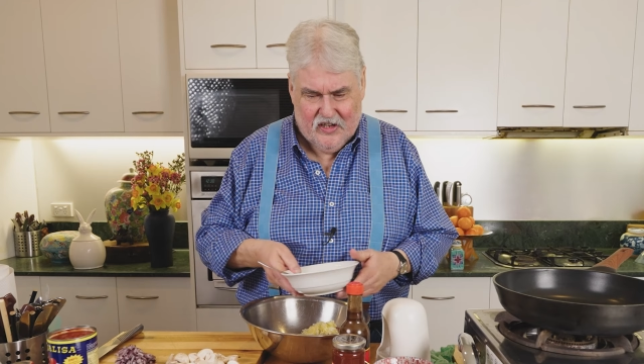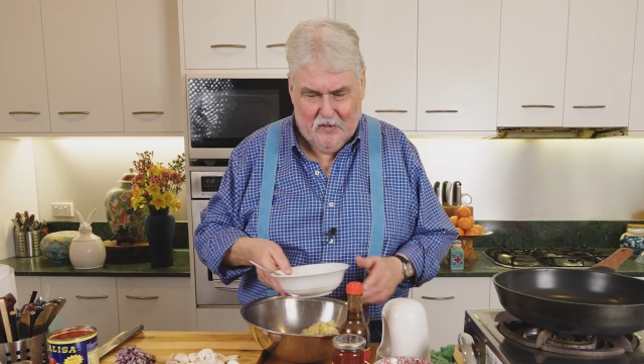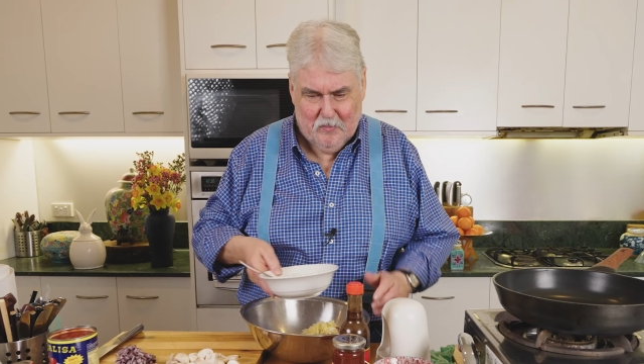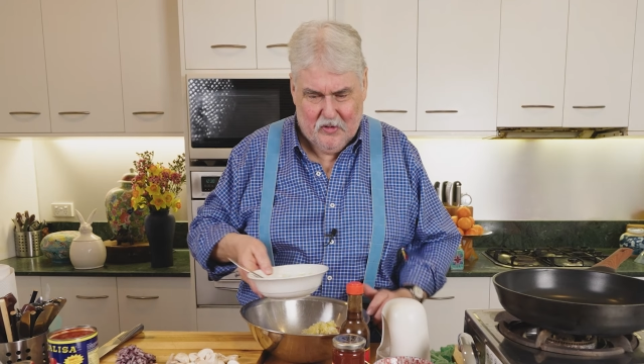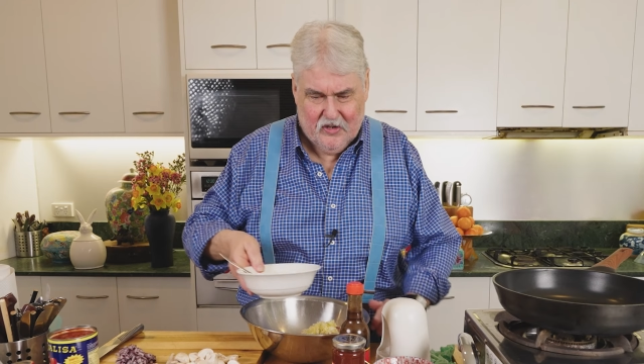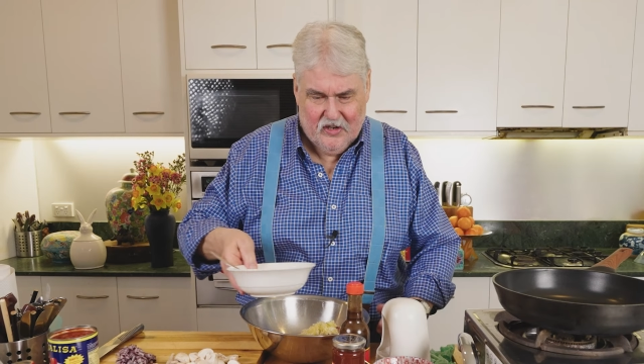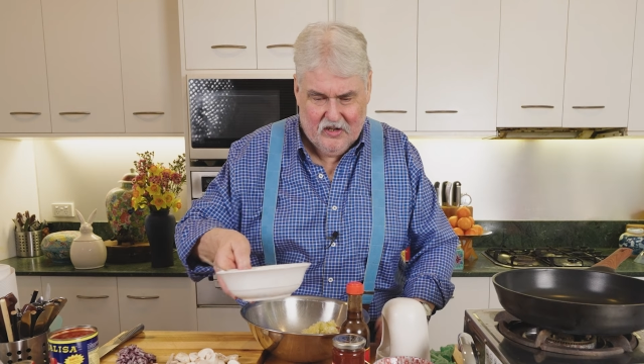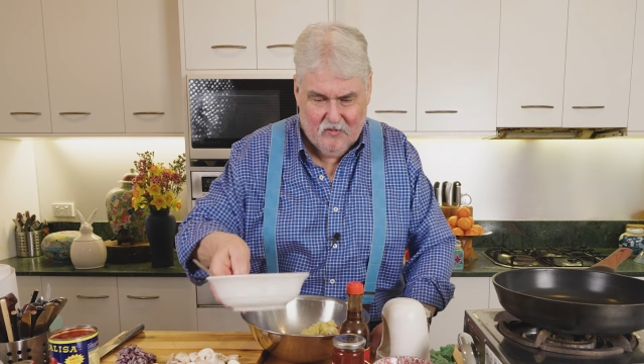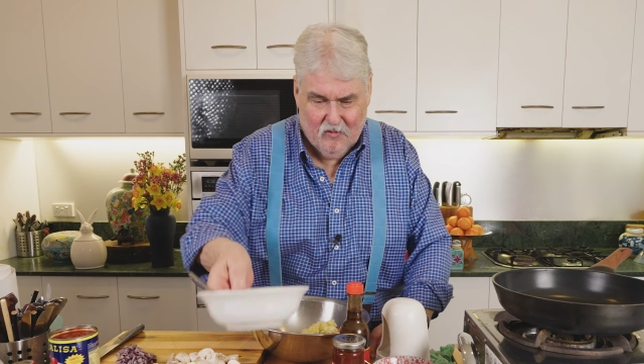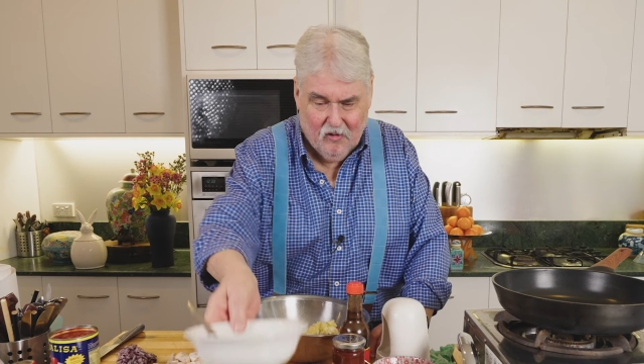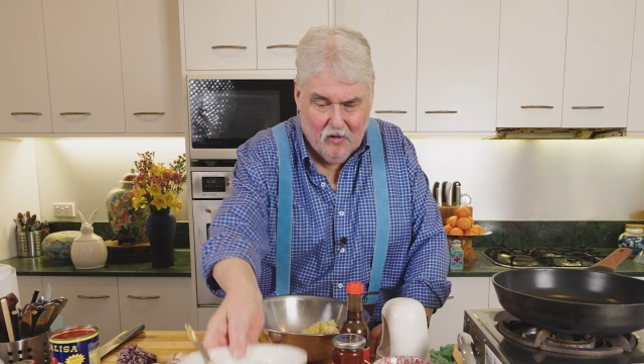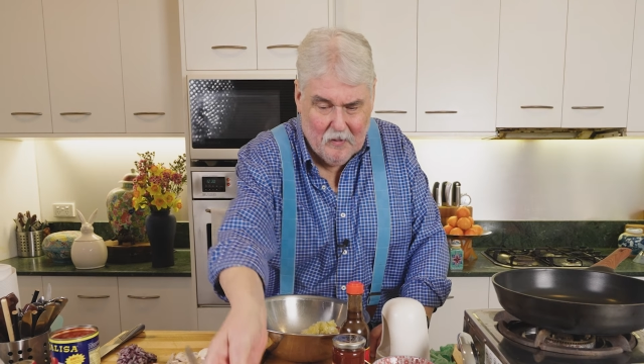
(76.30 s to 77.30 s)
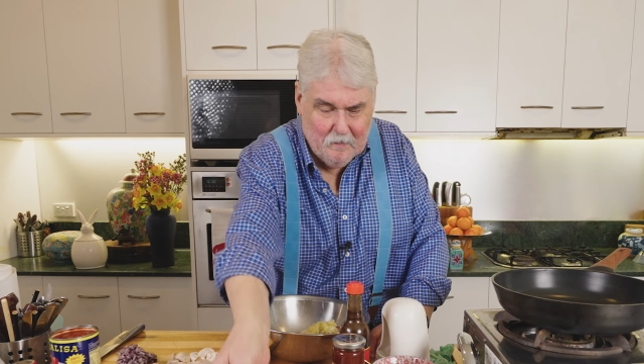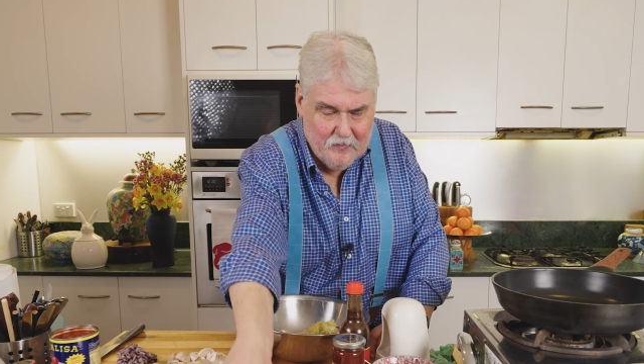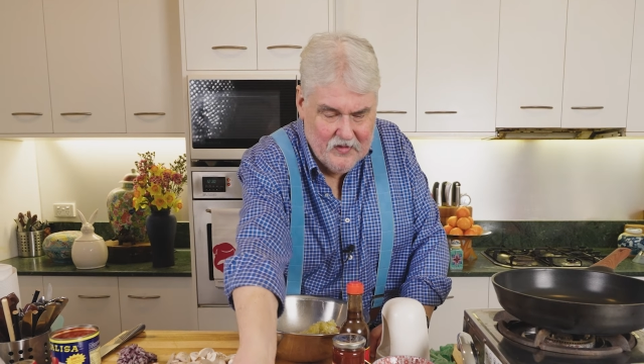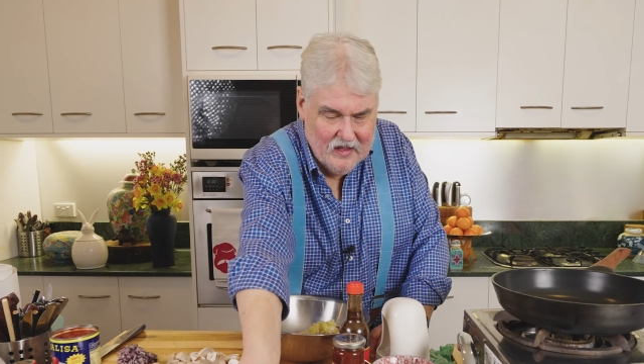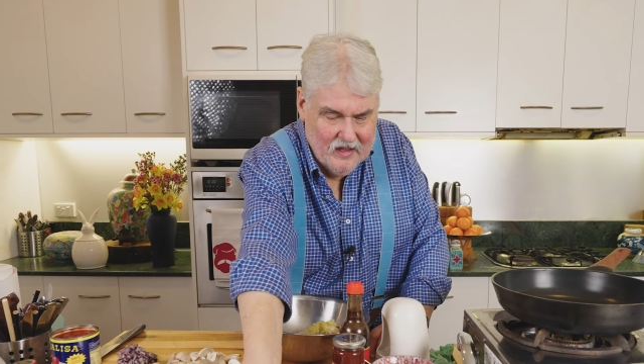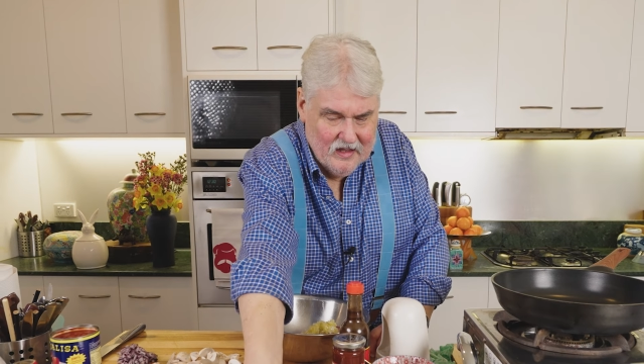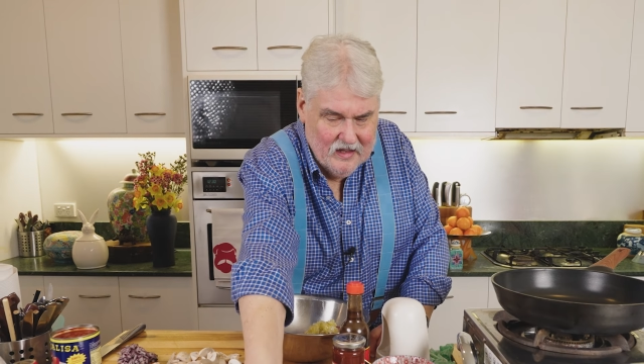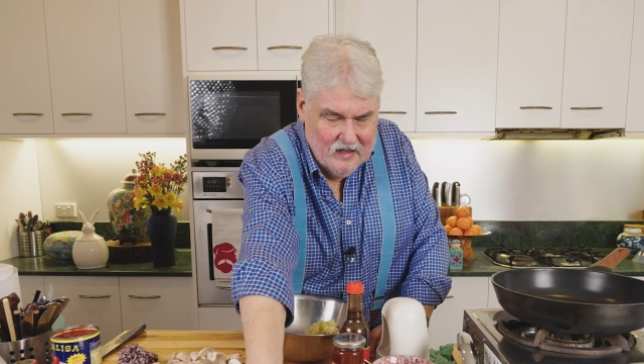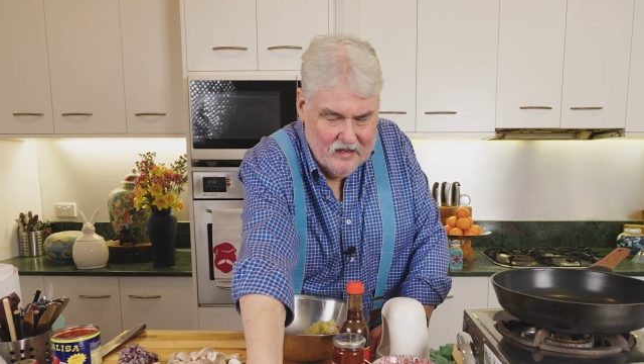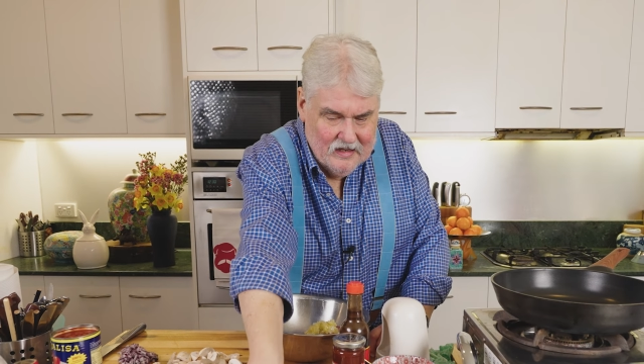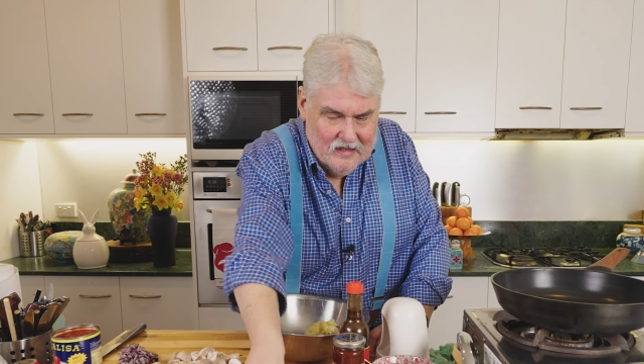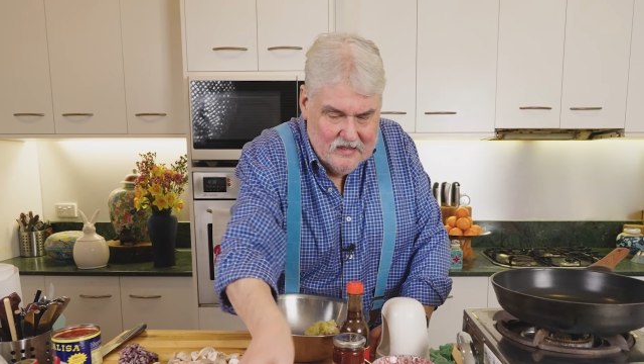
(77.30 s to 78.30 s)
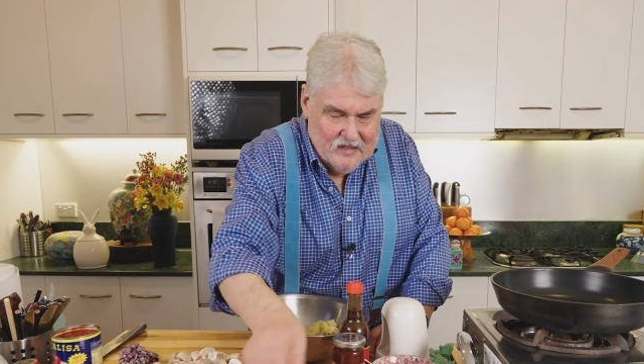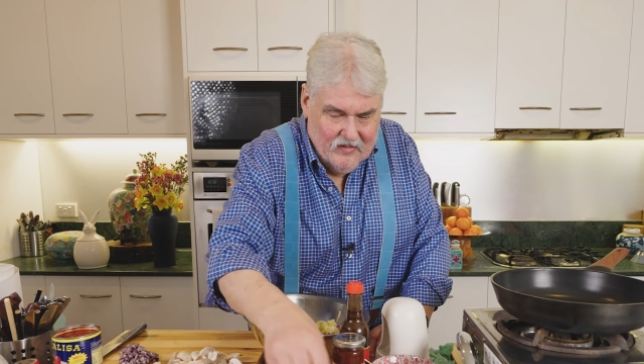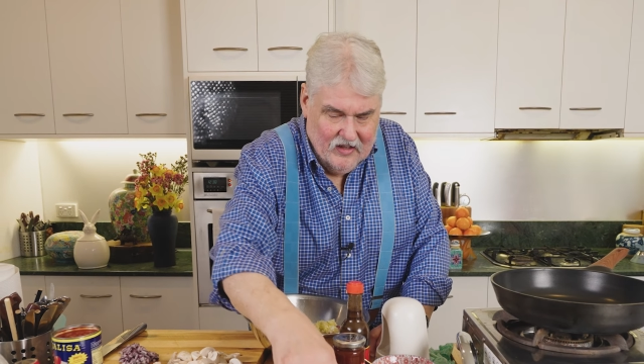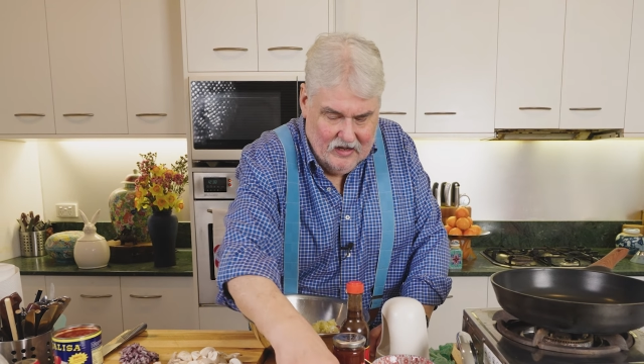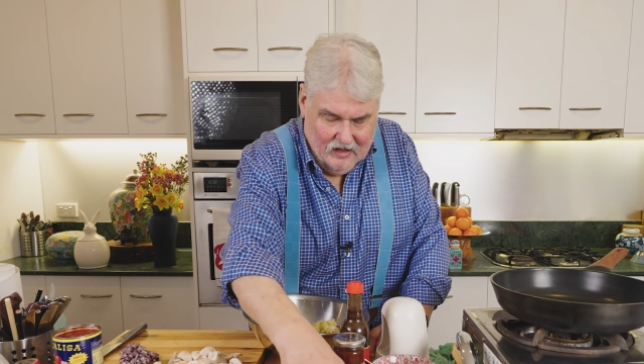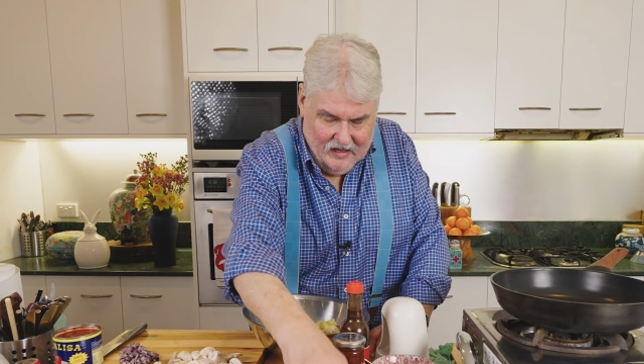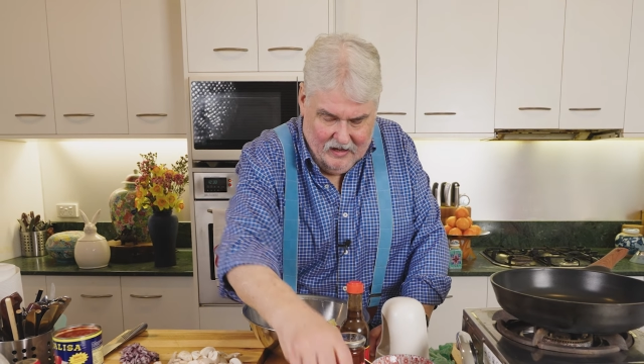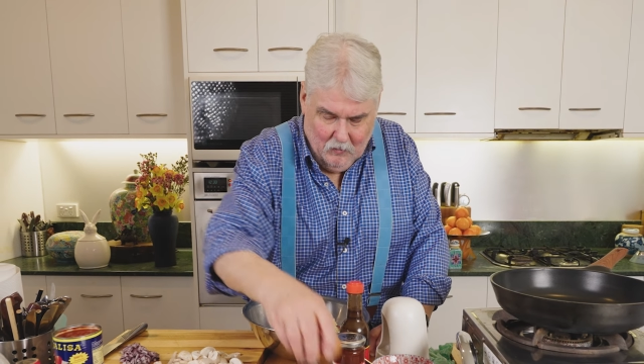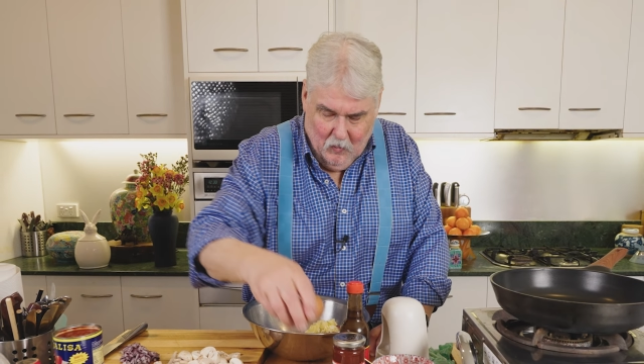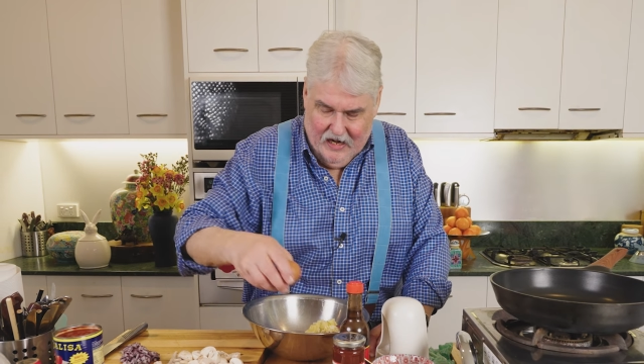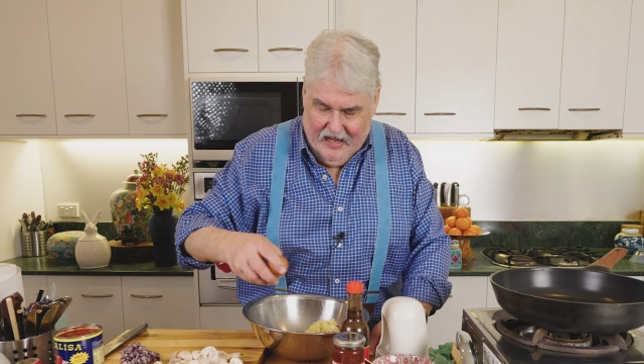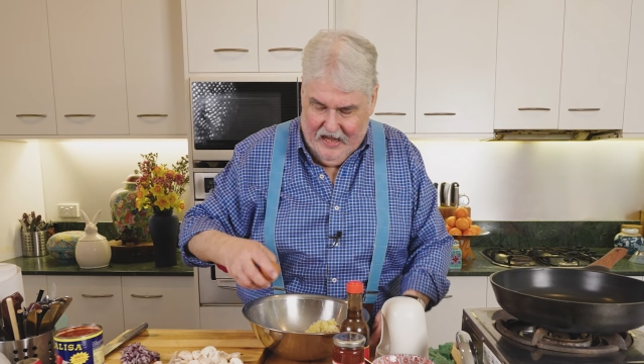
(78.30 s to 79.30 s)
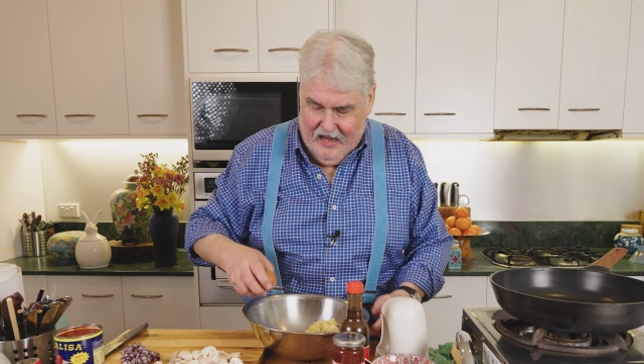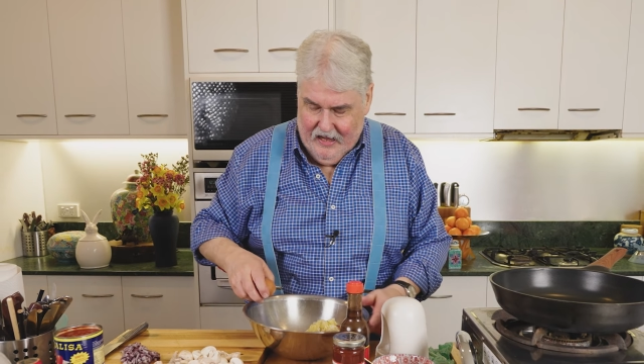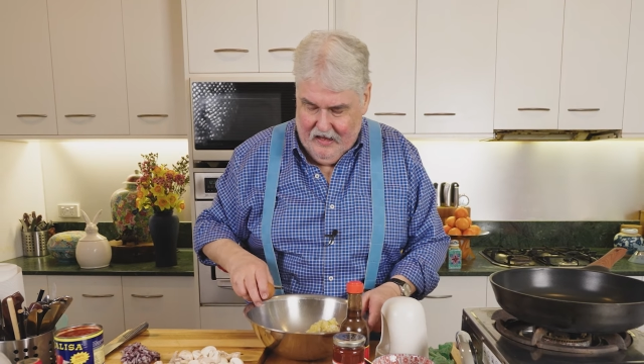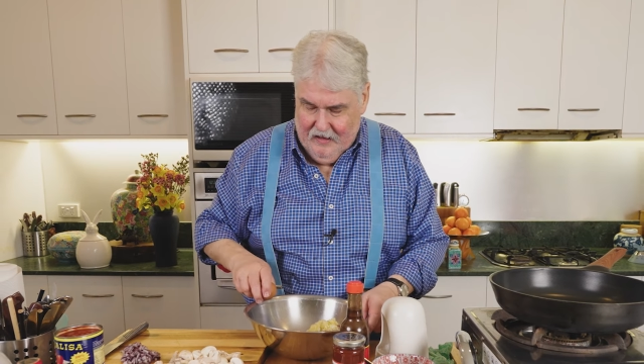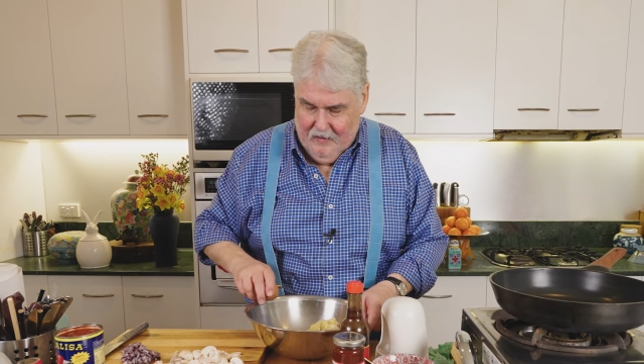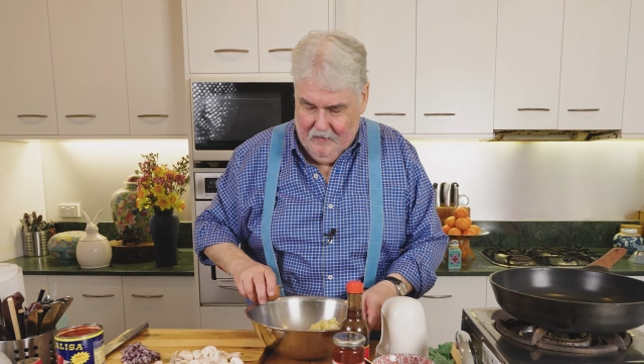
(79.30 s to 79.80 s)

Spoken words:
don't put it in raw. To that I add 1 egg,